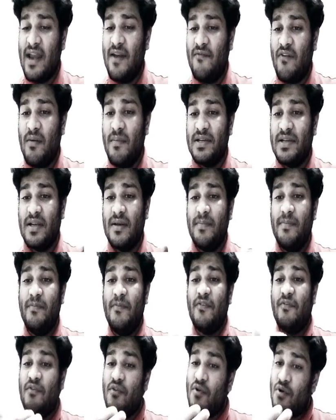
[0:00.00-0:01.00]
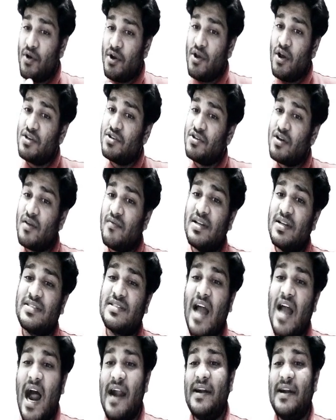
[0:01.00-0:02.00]
information before your server
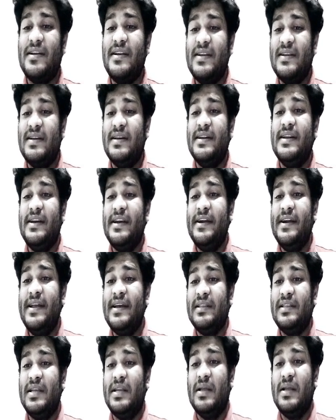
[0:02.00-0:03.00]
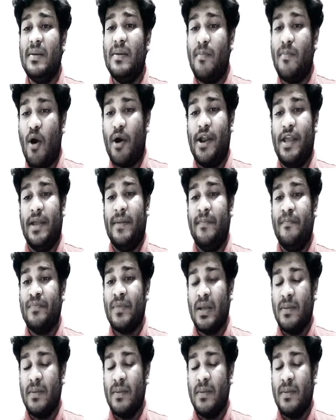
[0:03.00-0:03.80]
start reading the body,